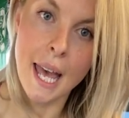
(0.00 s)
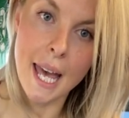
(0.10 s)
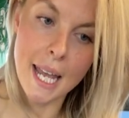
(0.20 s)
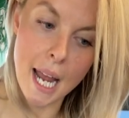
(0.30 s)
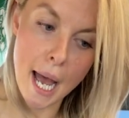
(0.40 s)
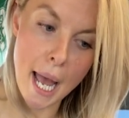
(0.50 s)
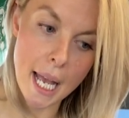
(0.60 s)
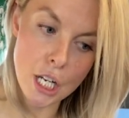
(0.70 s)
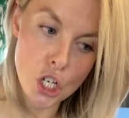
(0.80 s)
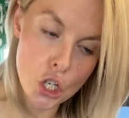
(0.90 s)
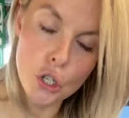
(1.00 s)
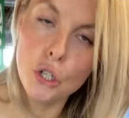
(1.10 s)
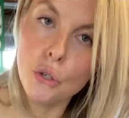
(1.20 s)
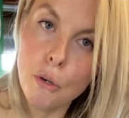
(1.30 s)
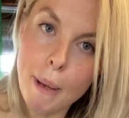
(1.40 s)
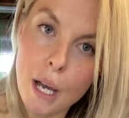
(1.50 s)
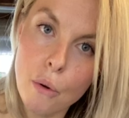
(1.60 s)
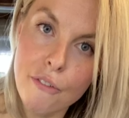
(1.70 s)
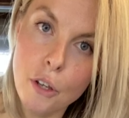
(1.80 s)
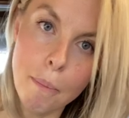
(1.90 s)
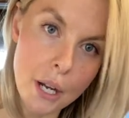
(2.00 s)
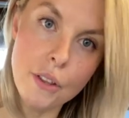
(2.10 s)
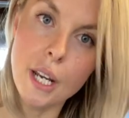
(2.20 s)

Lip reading: and I assure you your back will feel better